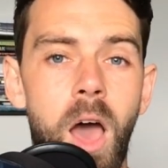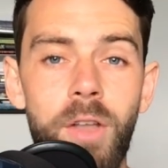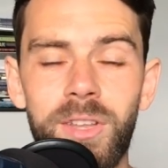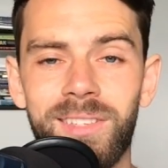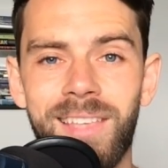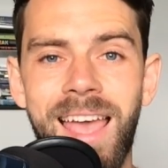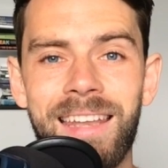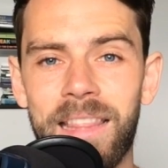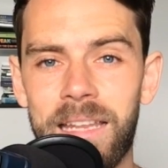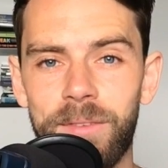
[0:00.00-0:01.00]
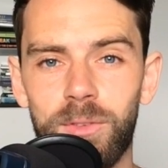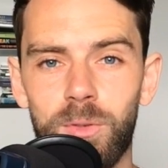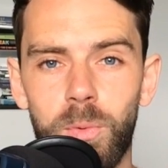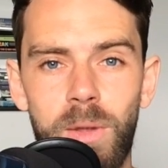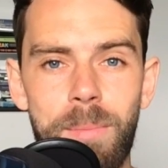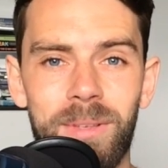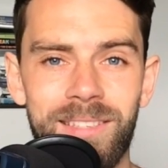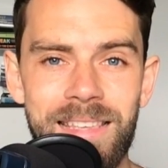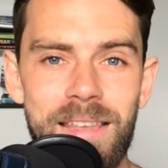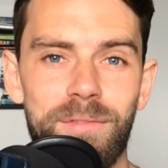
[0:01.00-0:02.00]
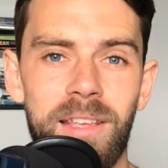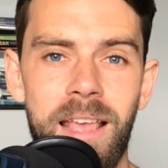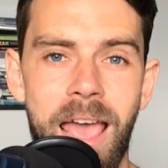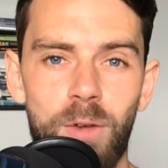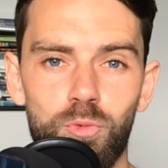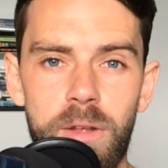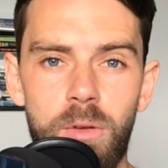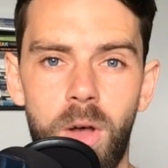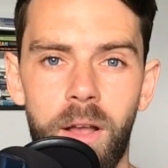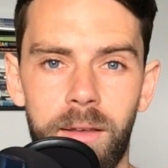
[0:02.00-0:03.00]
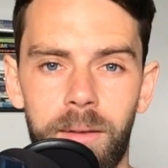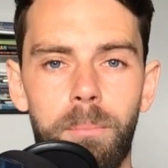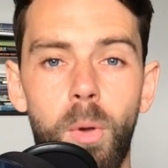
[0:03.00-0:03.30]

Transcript: understanding the difference between perceived and real hunger.